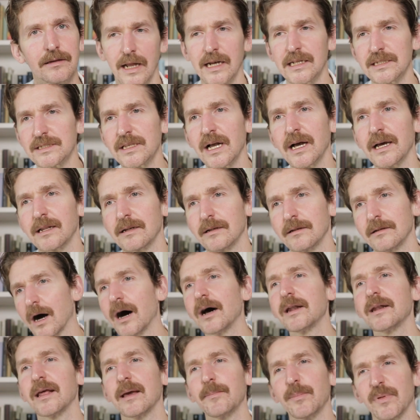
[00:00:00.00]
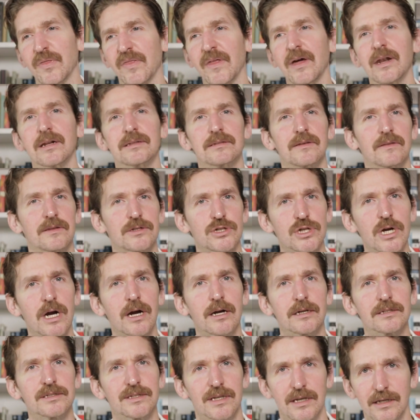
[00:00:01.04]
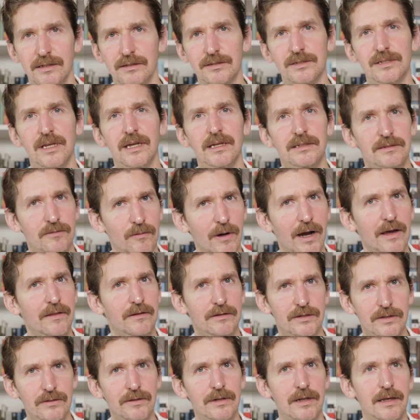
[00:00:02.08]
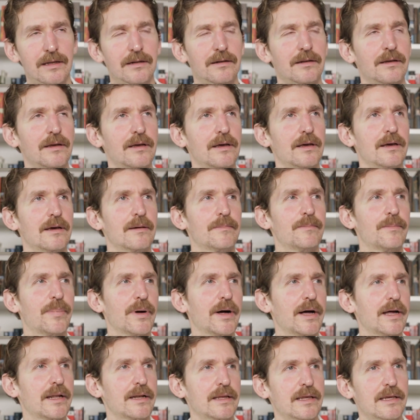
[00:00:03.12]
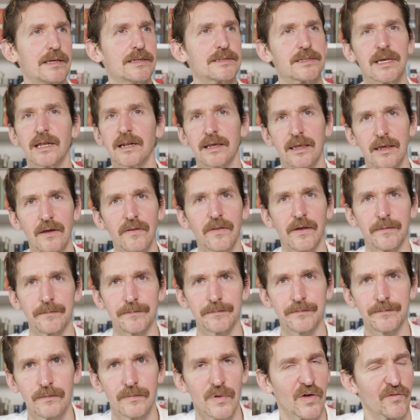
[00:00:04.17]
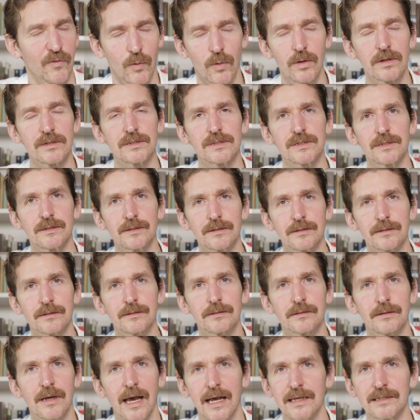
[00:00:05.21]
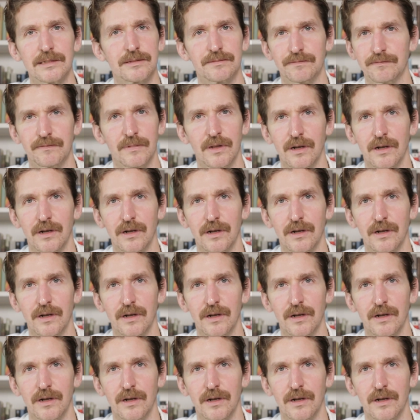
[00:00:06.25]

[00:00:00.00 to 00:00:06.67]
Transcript: And he's not unempathetic to the sharks. He understands why they're doing it, but he's gonna kill them, of course, as,